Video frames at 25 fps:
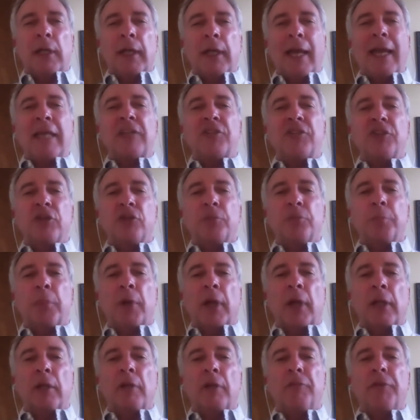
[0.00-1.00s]
in
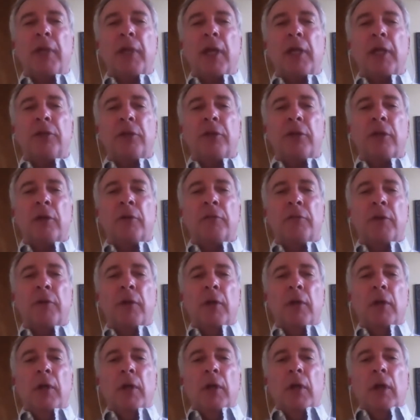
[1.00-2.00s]
essence, but I love the idea
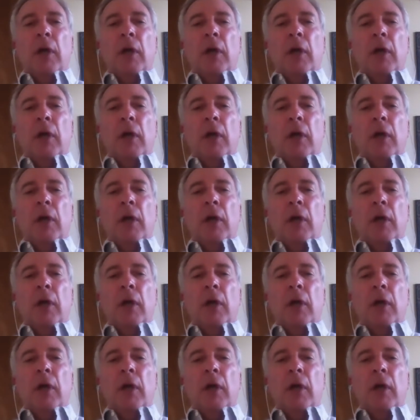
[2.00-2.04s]
of